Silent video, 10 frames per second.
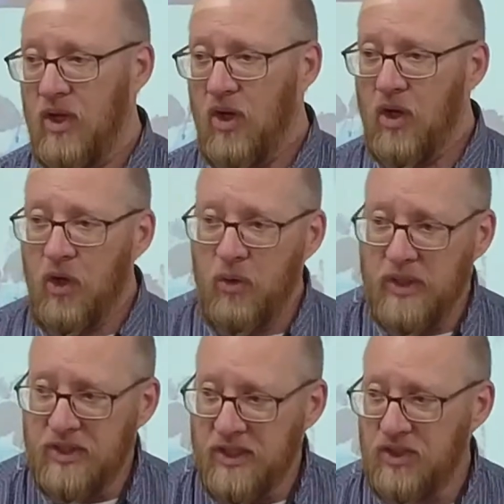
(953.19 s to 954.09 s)
who is
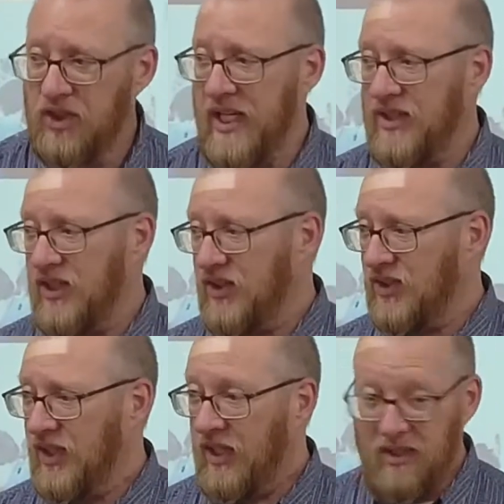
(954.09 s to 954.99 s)
this Jesus
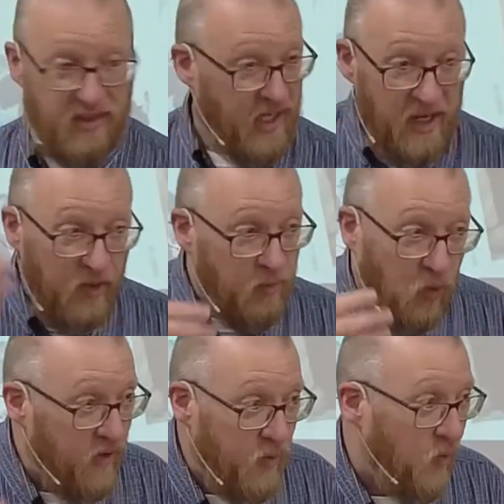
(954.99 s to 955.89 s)
even more
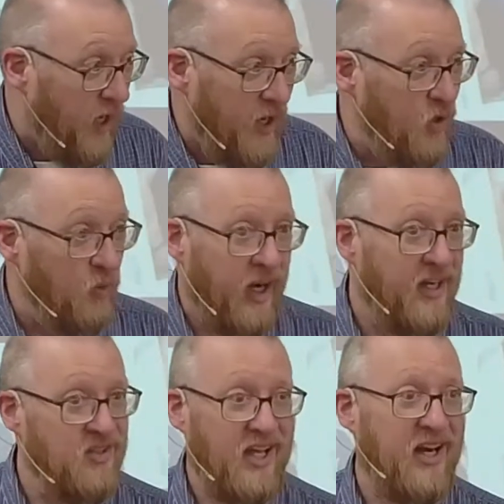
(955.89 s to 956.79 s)
than what I knew when I
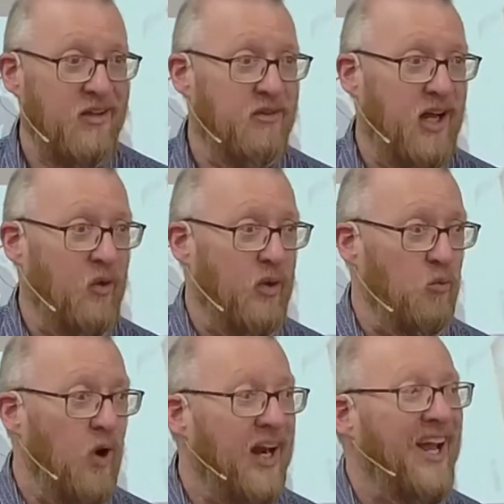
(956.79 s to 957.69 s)
decided to follow him?
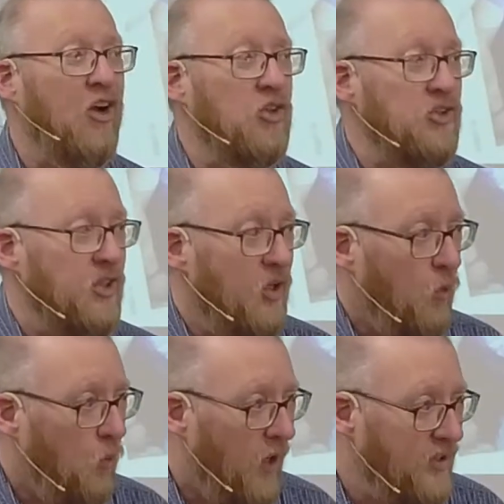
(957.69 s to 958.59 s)
What else
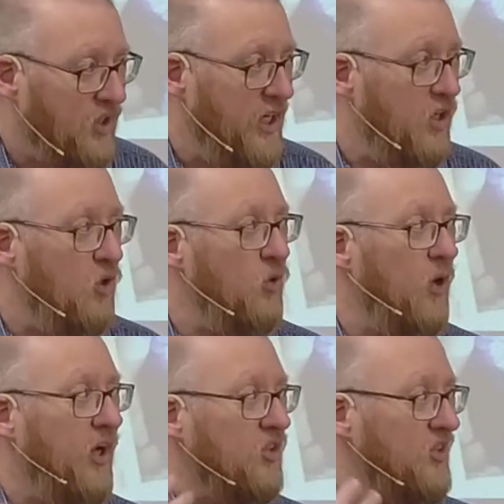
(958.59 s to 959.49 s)
was he? Who
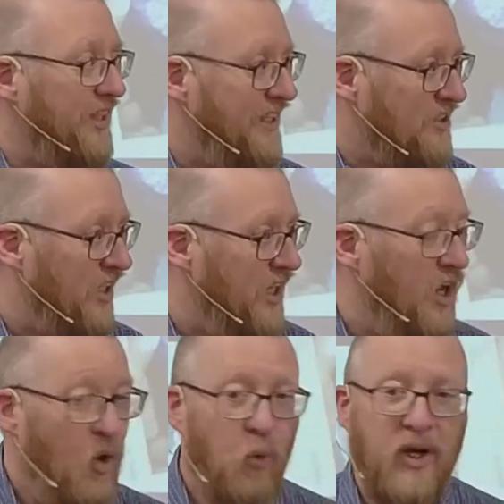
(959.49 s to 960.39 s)
else is he?
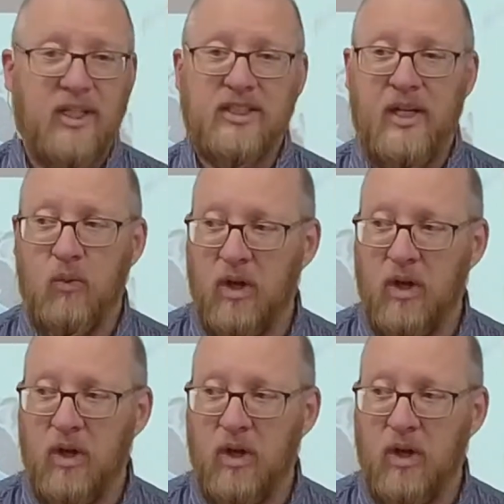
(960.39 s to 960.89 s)
What does he want